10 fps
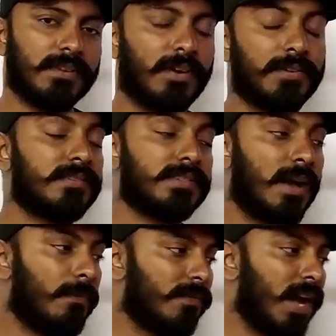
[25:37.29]
or
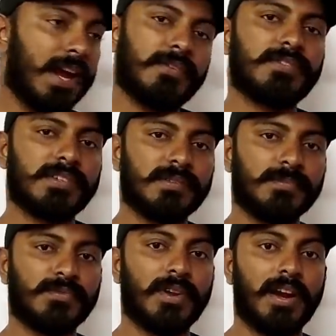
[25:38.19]
some kind of
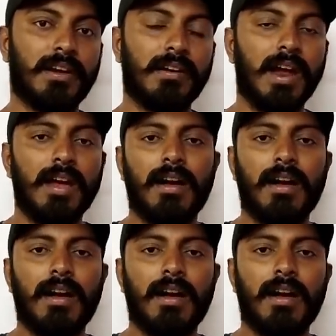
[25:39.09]
systems where